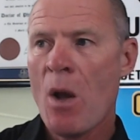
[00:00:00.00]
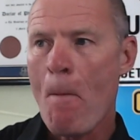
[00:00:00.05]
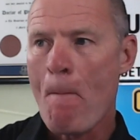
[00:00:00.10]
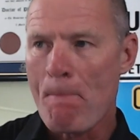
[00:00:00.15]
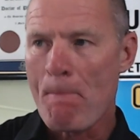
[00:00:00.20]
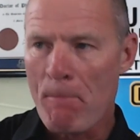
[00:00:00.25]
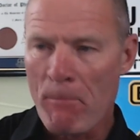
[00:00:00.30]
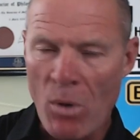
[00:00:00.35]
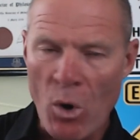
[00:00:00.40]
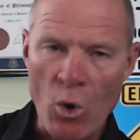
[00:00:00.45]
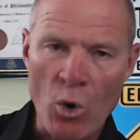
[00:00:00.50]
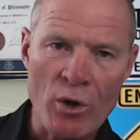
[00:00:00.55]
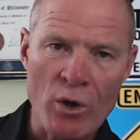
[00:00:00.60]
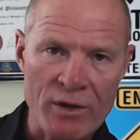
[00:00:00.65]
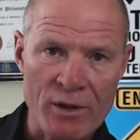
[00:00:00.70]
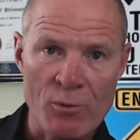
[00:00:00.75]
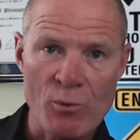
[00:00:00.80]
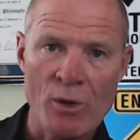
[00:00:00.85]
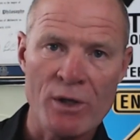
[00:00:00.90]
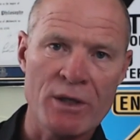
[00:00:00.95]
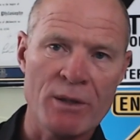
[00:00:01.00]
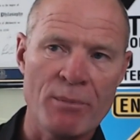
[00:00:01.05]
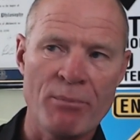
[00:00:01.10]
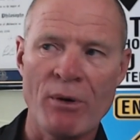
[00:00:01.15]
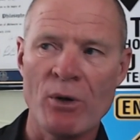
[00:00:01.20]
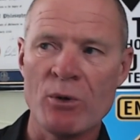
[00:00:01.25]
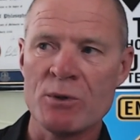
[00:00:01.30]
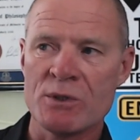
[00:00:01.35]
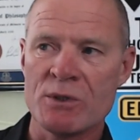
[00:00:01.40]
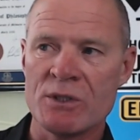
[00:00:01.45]
more than what the
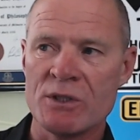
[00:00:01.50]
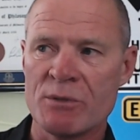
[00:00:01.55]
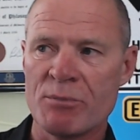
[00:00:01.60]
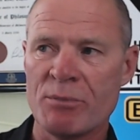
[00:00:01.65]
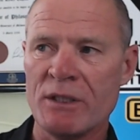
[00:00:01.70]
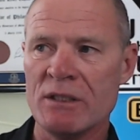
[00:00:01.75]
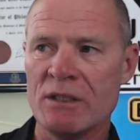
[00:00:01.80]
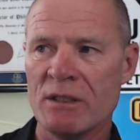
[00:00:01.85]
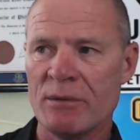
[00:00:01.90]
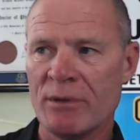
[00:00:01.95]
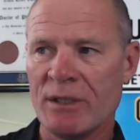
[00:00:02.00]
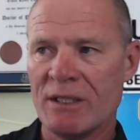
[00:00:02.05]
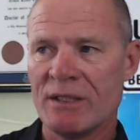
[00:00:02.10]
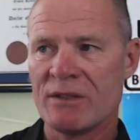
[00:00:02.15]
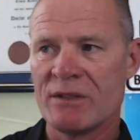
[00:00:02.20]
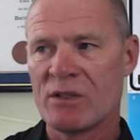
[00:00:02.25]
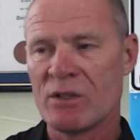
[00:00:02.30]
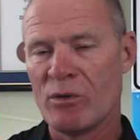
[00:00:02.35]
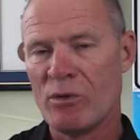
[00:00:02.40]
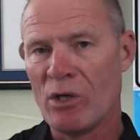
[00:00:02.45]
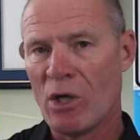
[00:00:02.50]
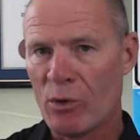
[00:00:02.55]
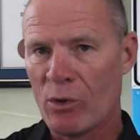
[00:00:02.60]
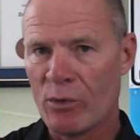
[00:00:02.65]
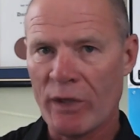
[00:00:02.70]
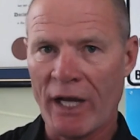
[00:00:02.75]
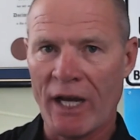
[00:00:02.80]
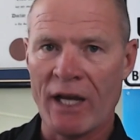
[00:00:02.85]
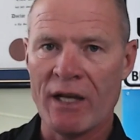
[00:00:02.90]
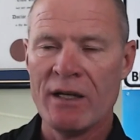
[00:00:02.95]
posted speed limit is, so know
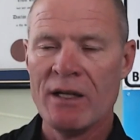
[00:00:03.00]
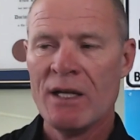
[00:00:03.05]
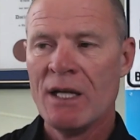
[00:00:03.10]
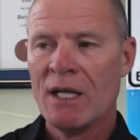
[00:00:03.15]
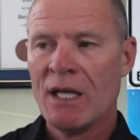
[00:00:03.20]
that.